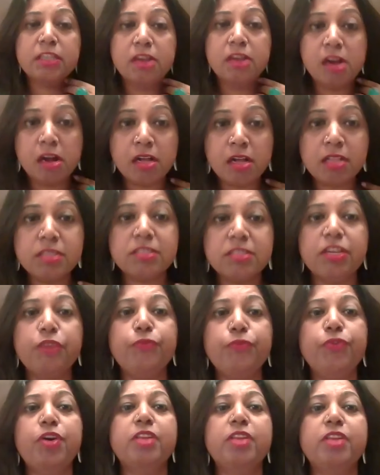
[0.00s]
Girls,
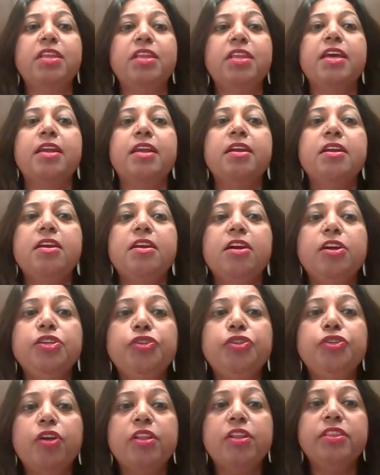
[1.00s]
if you're there,
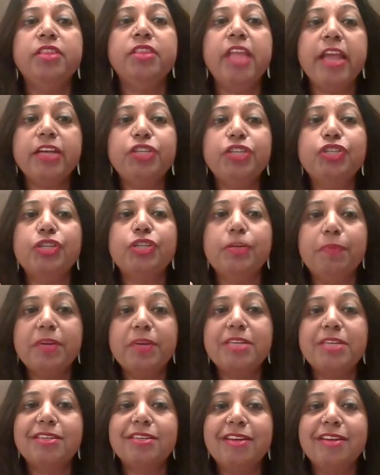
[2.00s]
your neck should
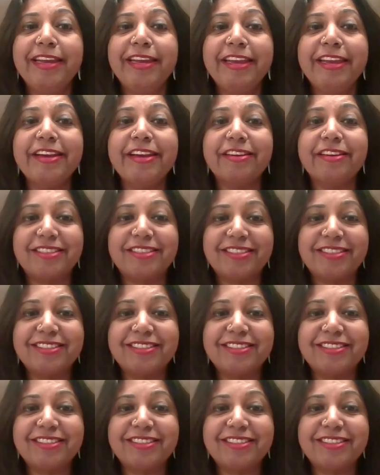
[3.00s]
be till here,